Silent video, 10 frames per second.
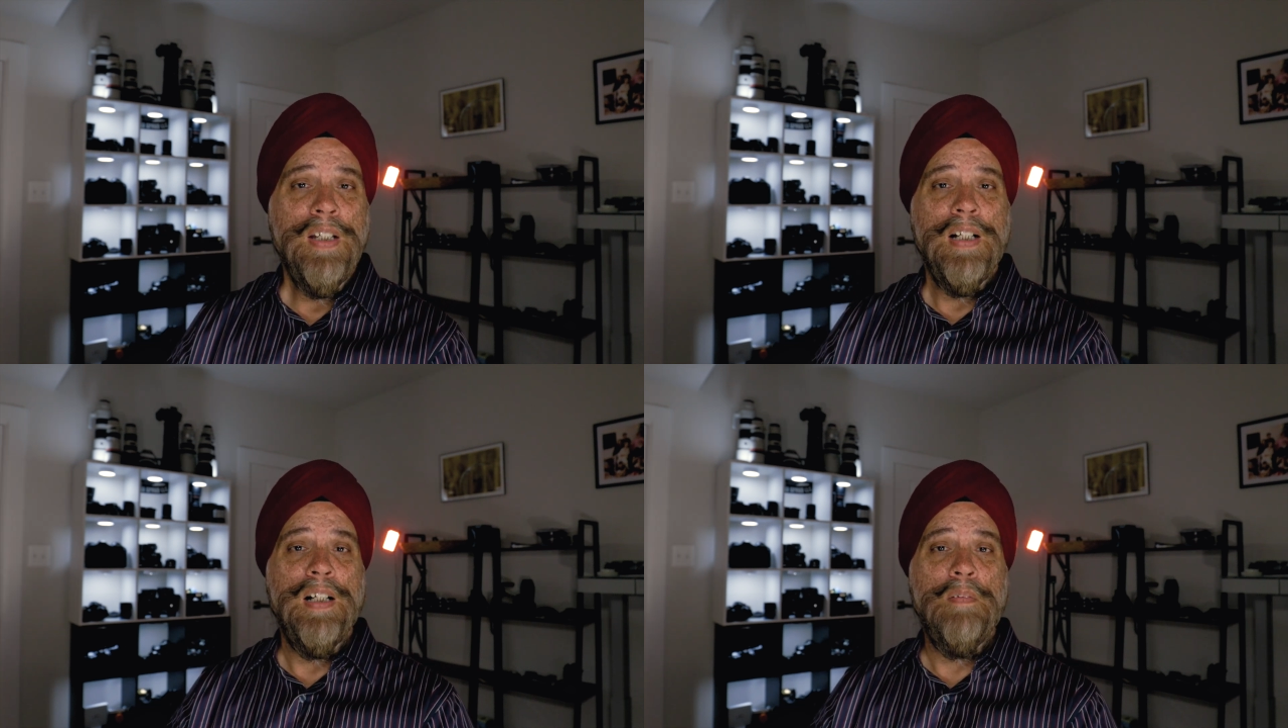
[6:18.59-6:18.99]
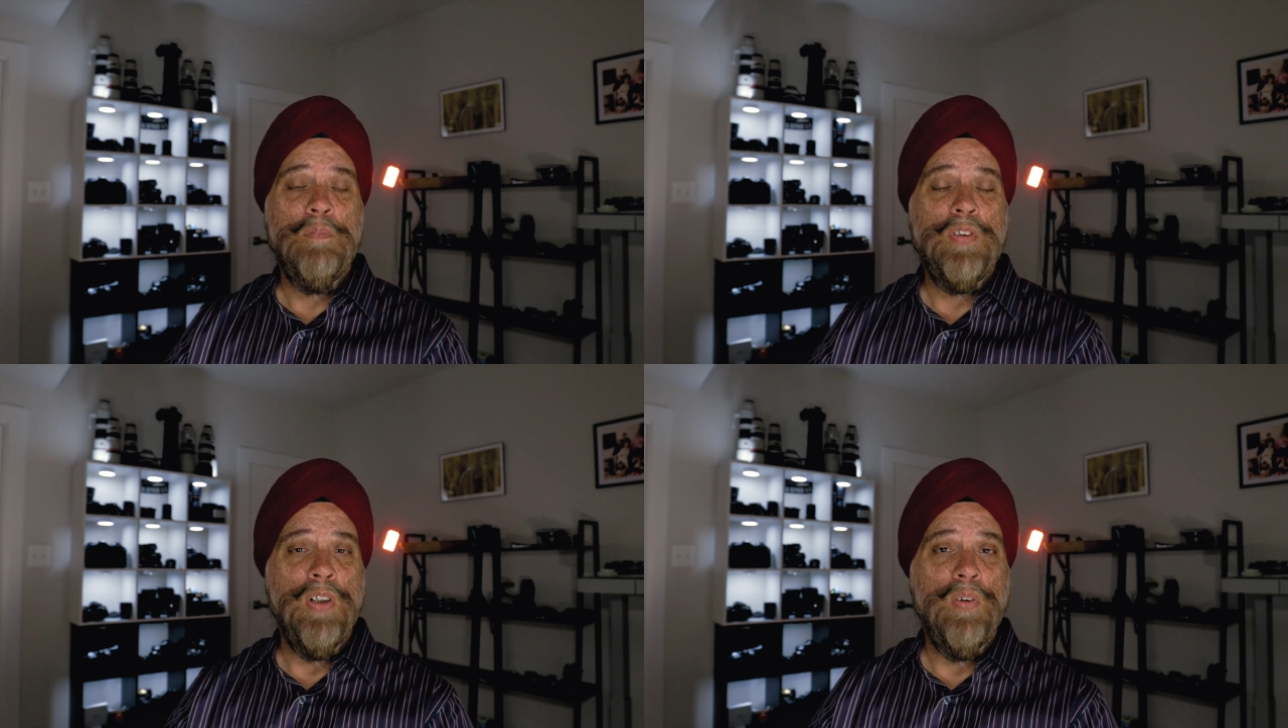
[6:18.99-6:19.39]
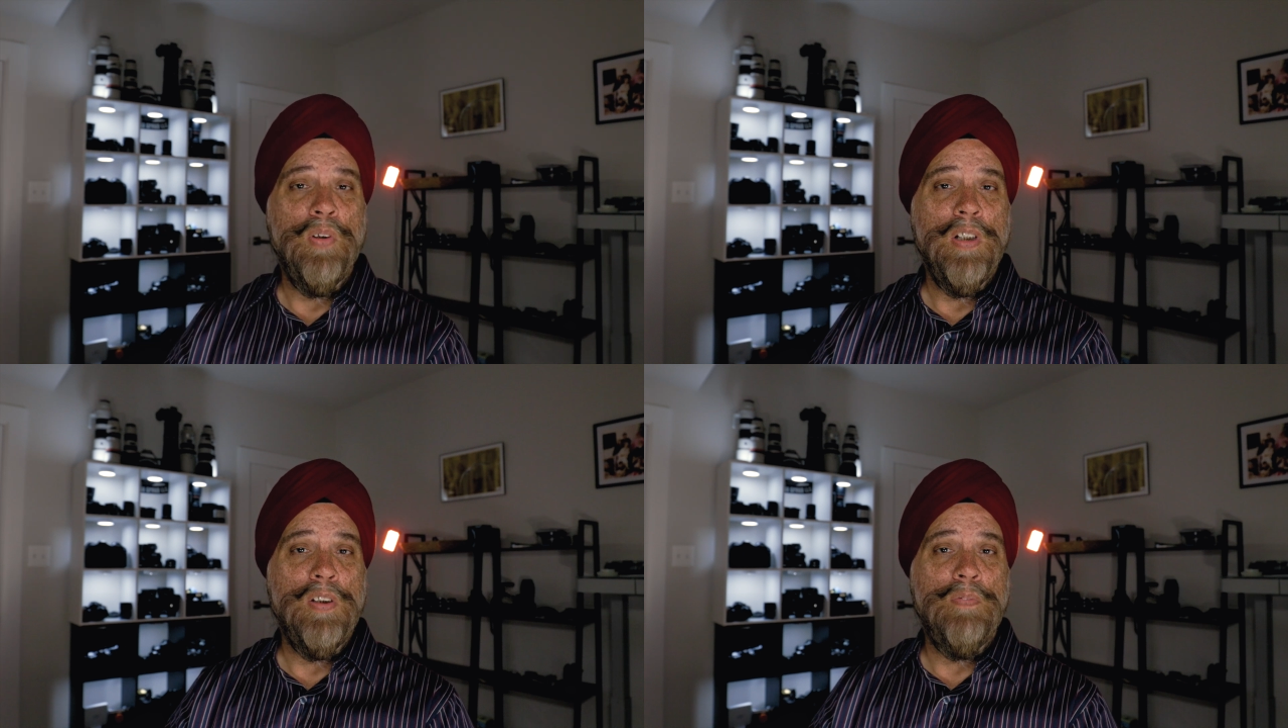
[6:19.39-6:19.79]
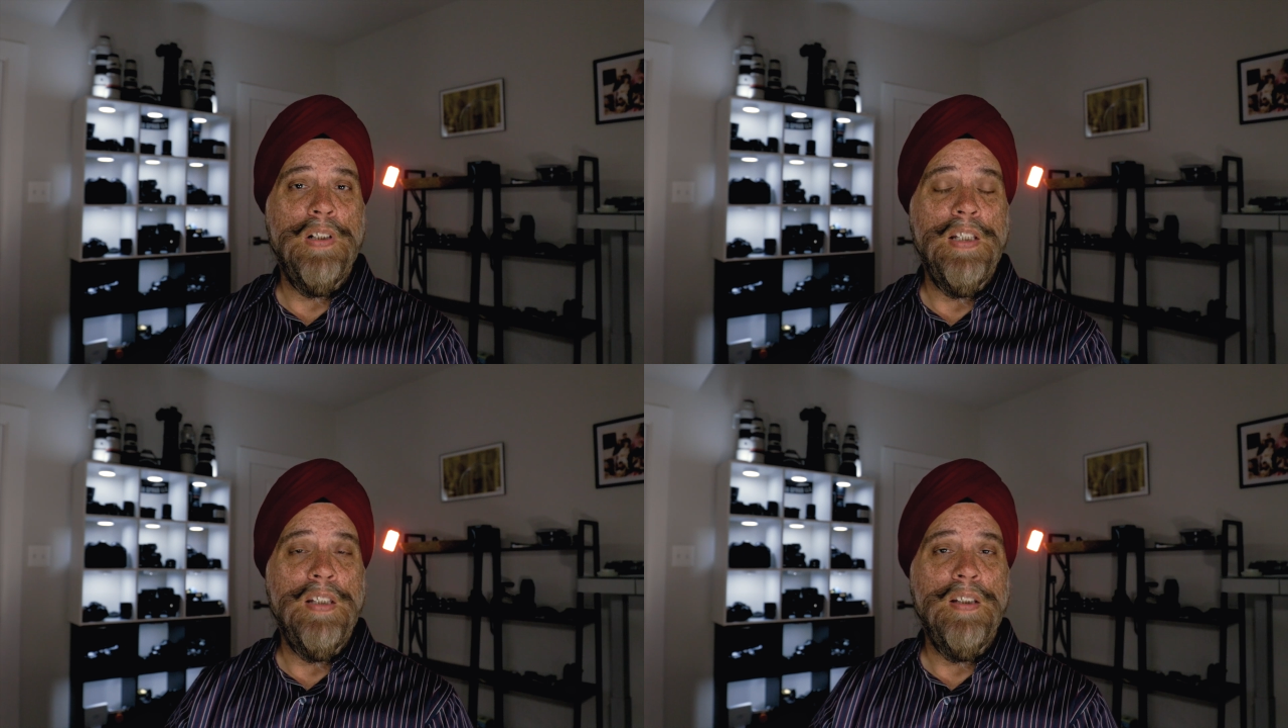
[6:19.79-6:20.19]
Um, so it
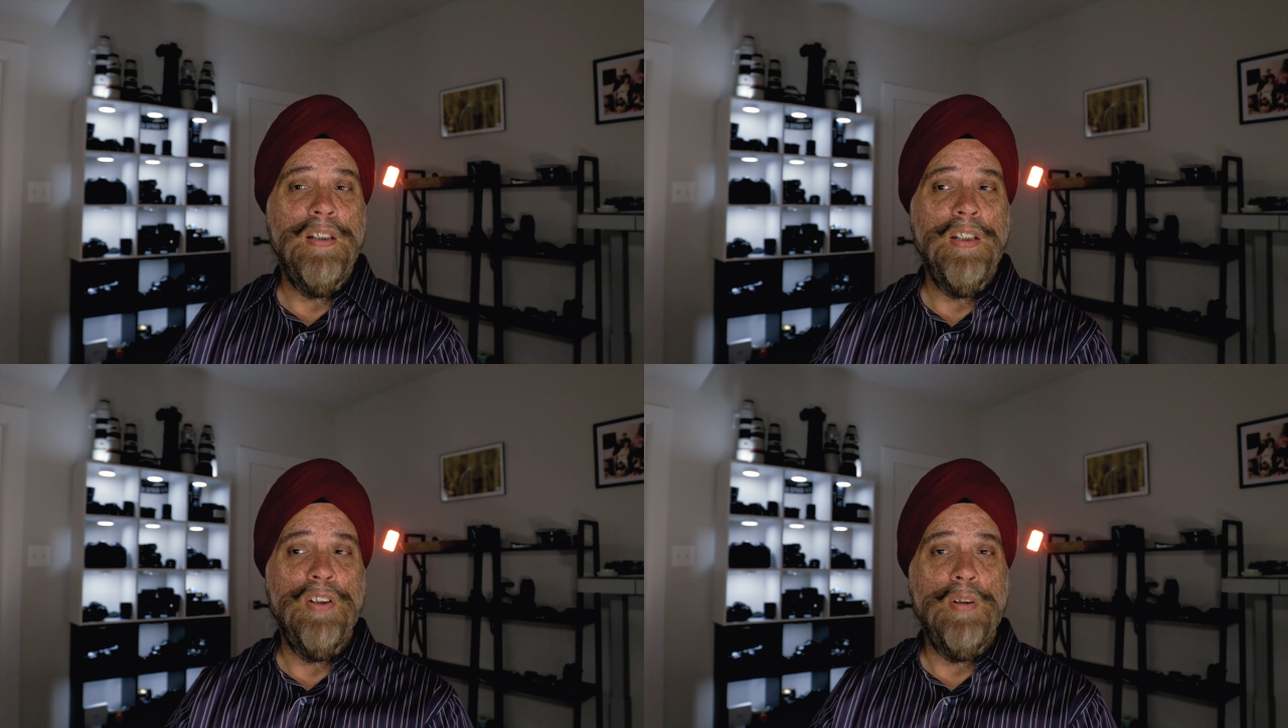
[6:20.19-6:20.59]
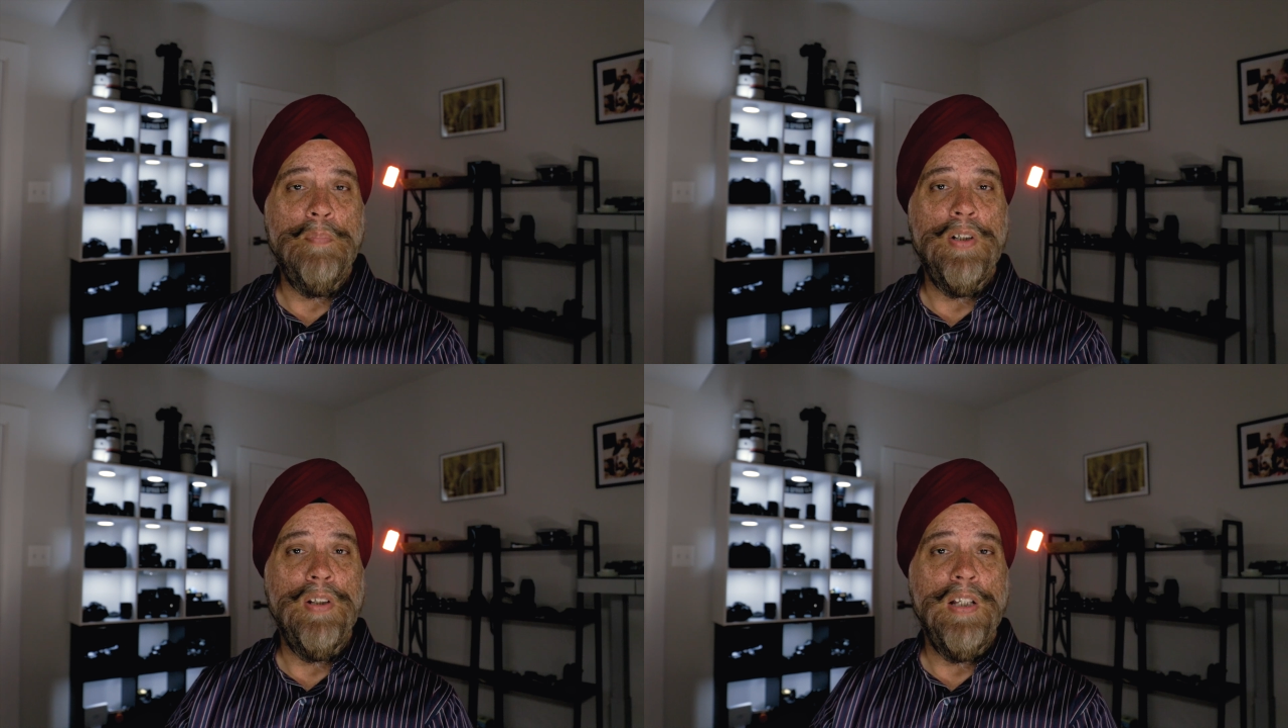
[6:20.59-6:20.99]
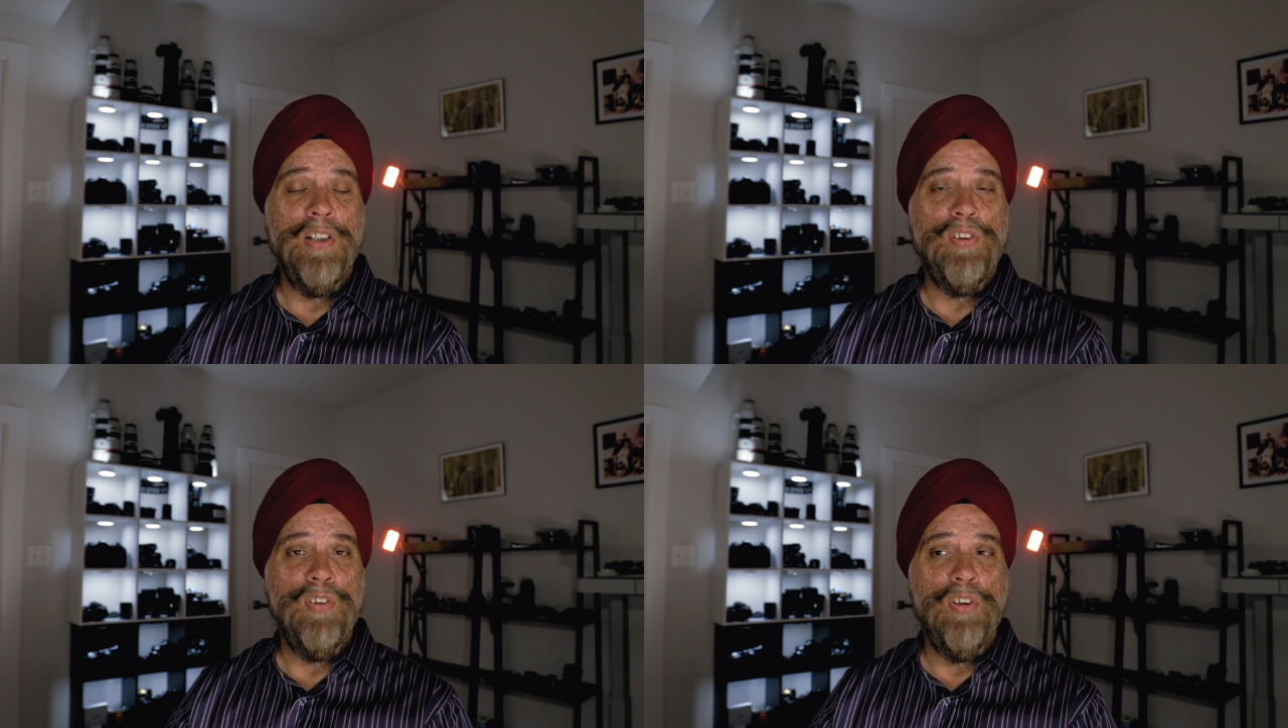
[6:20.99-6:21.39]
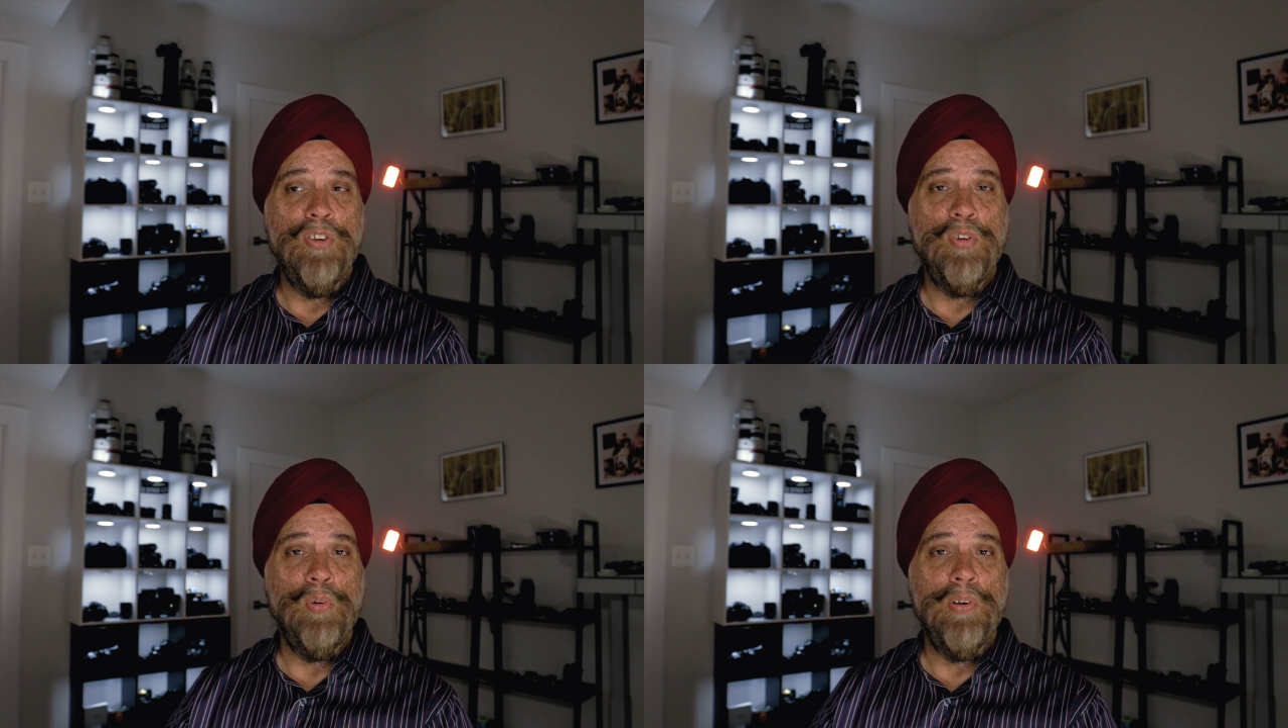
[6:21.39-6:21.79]
really, you know, the burden lies on your
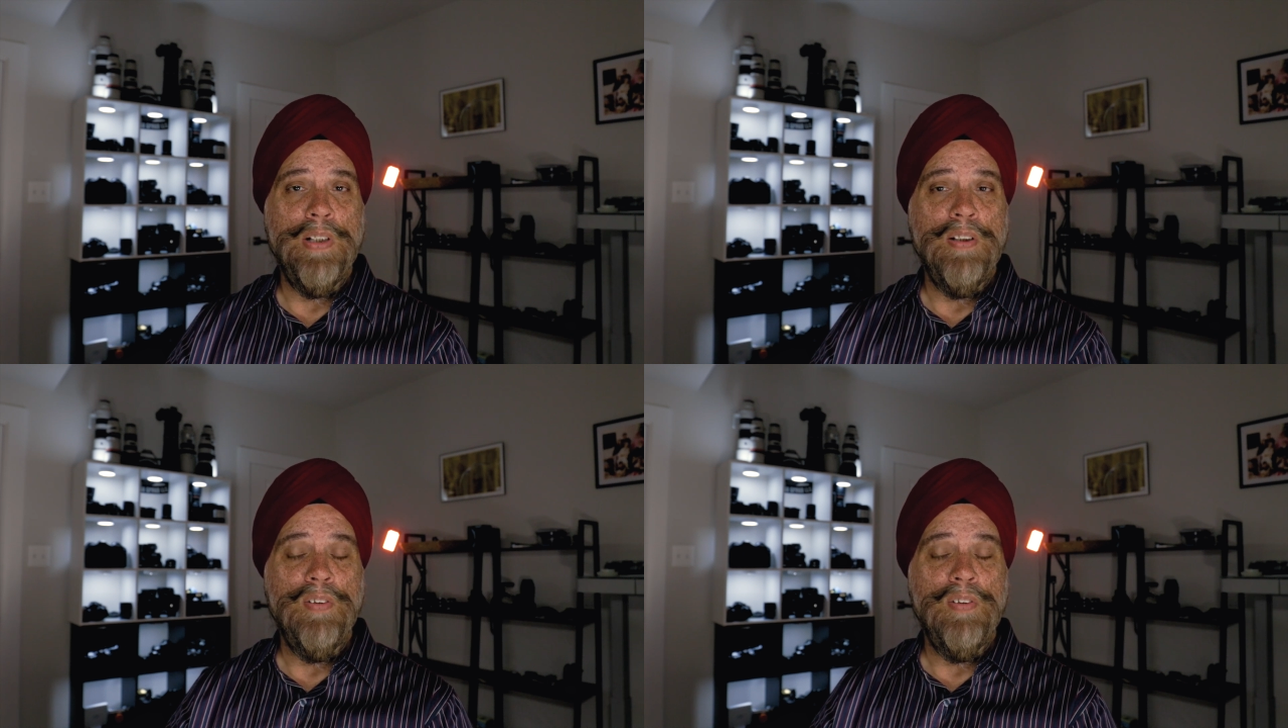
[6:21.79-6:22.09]
shoulder now.